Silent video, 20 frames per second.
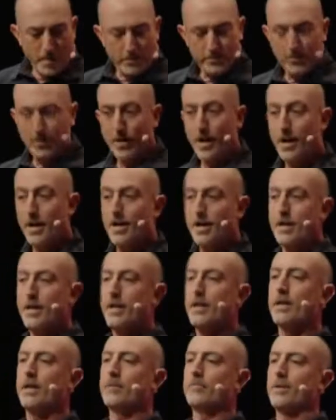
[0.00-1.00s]
So
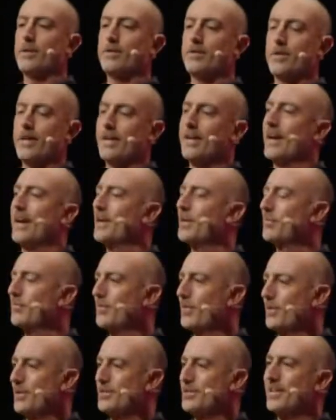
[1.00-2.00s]
I am going to, and I
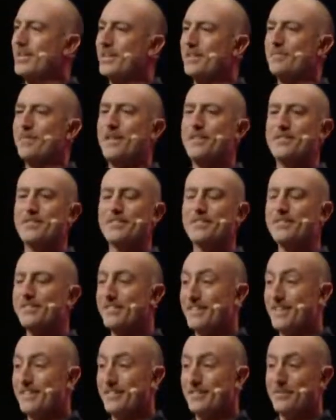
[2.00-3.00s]
appreciate your patience. This
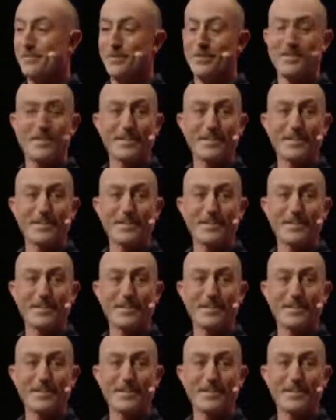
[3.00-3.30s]
is not the sort of